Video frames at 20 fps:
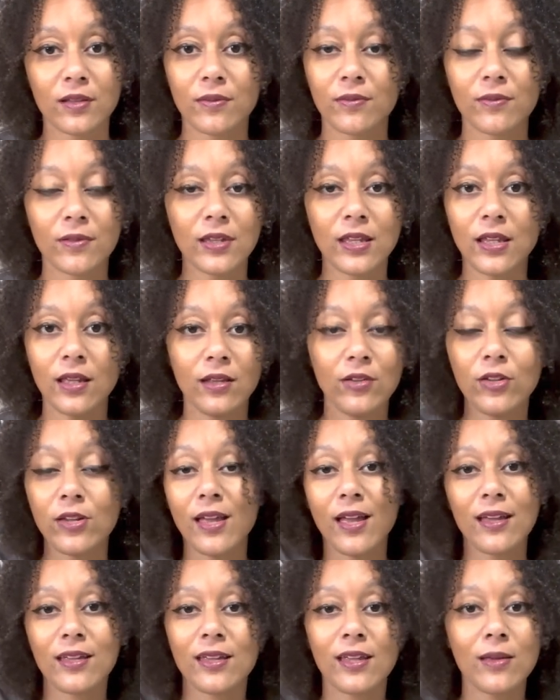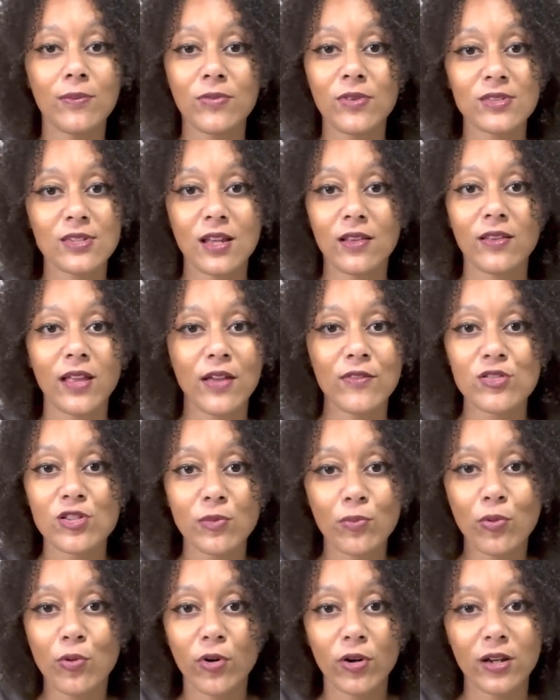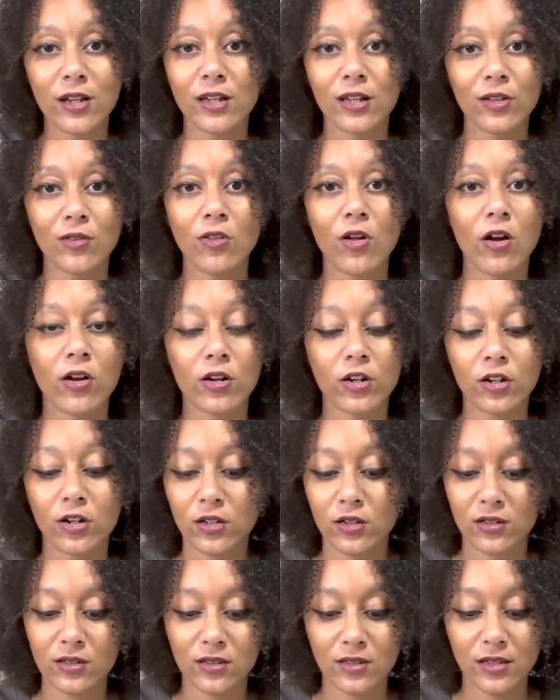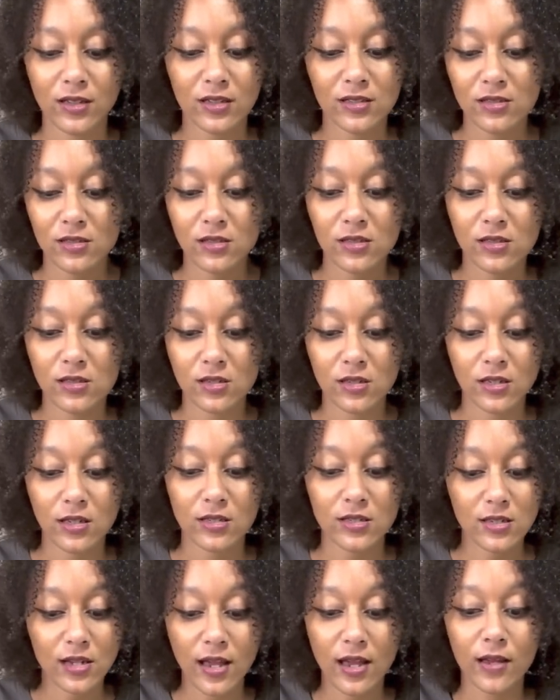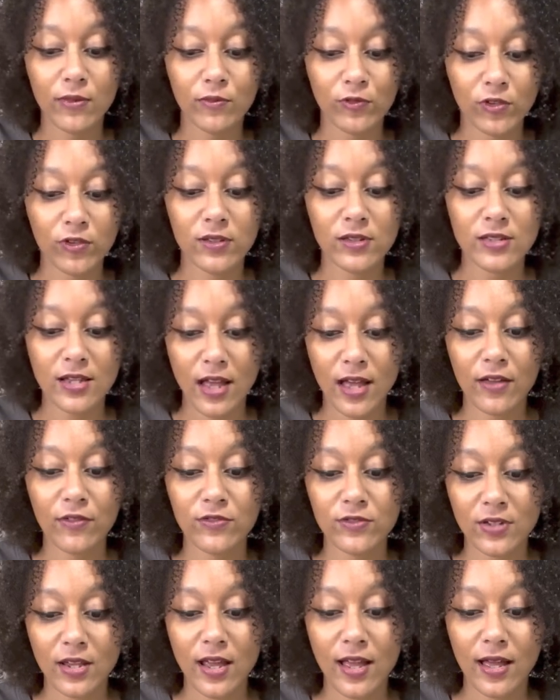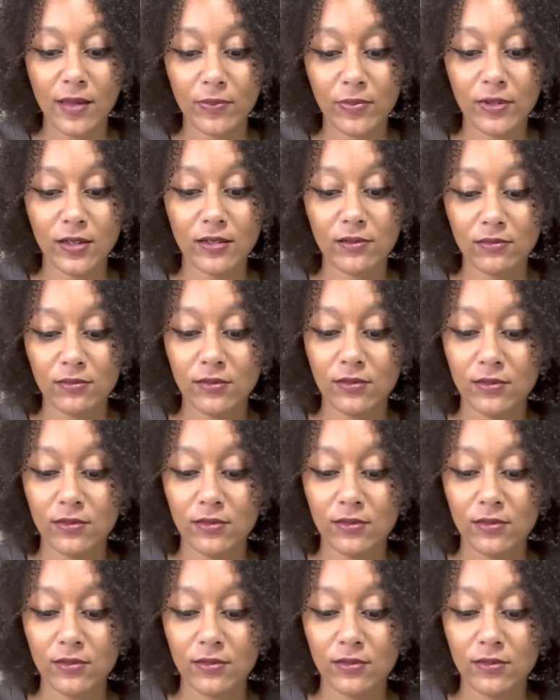this on life support any longer. It's time for the death to happen.